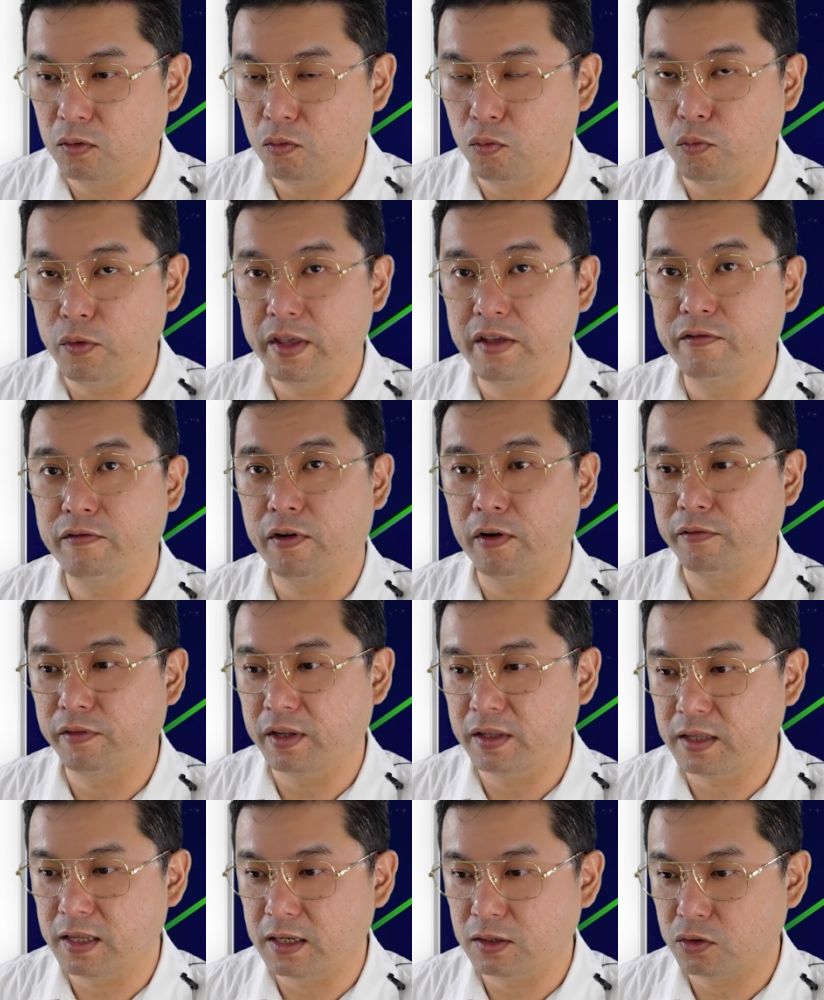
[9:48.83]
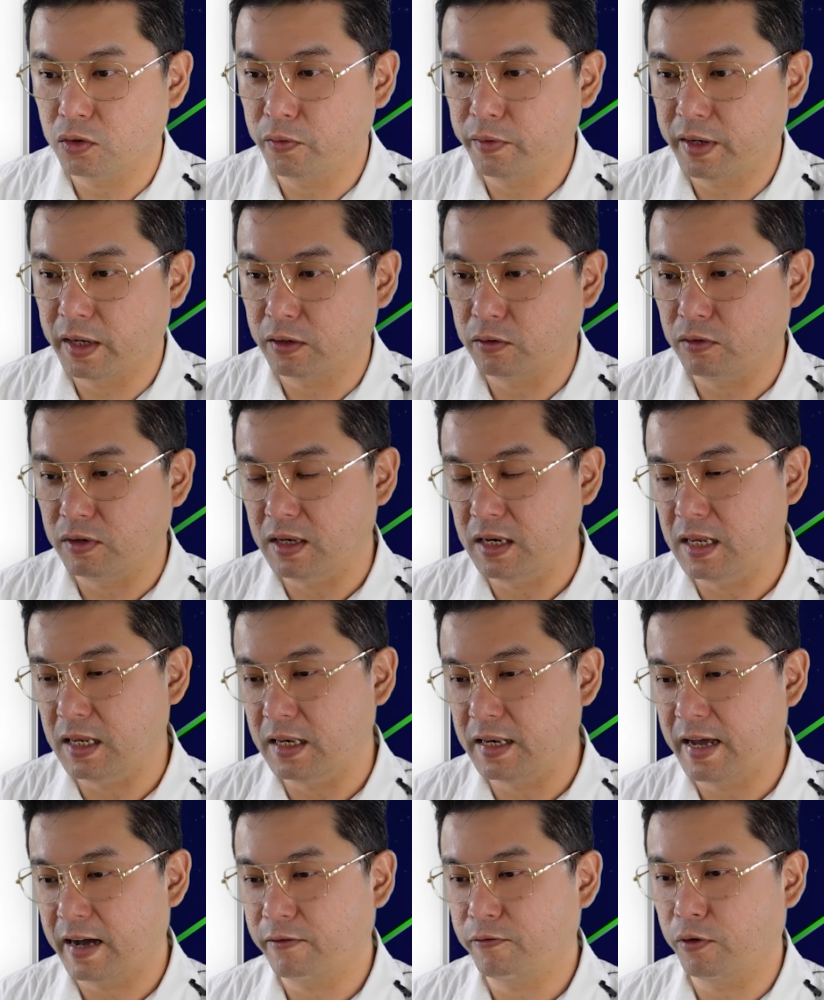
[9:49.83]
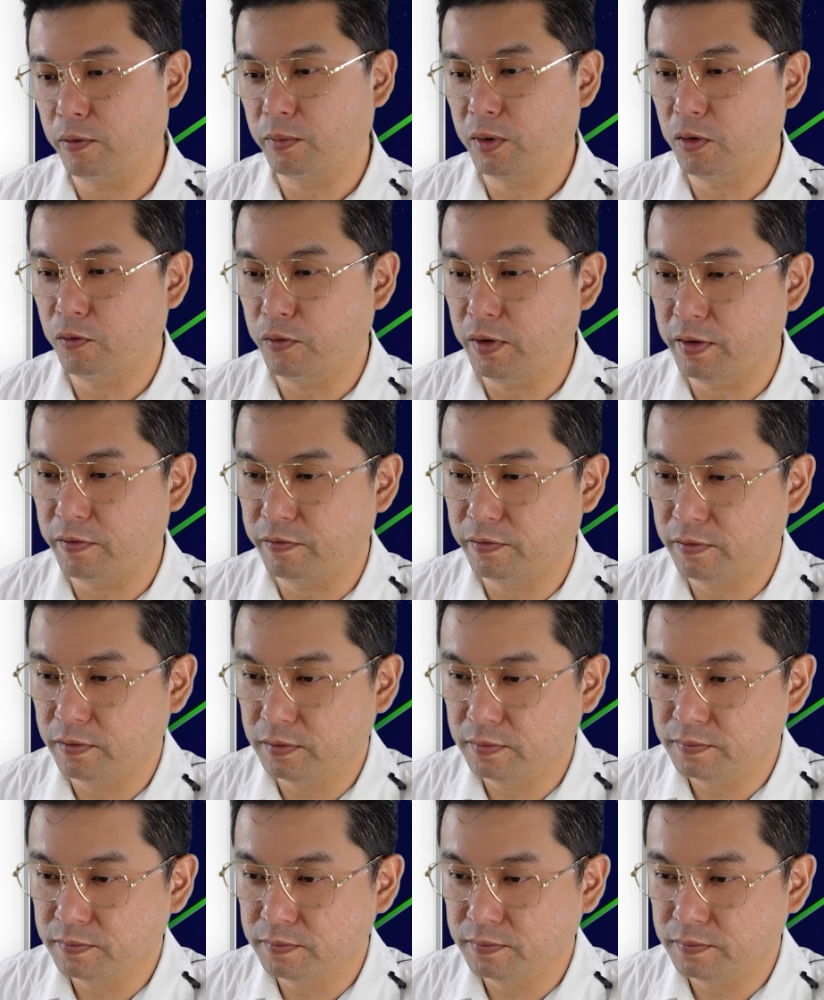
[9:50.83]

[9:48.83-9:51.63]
width of the thing, so we got to deduct from the width.